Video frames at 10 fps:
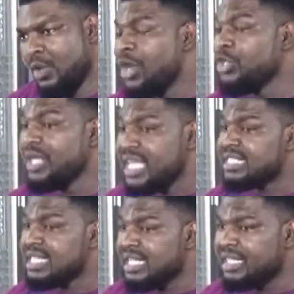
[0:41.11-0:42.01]
When you
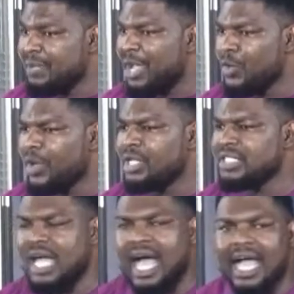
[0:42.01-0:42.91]
eat in a dream and you wake up and
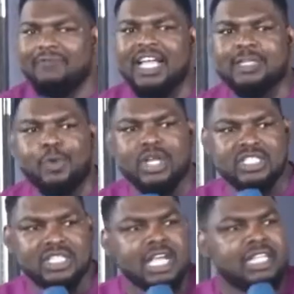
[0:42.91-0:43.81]
say, I have ate
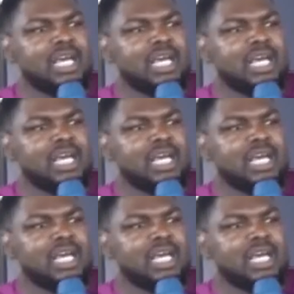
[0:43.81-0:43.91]
poison.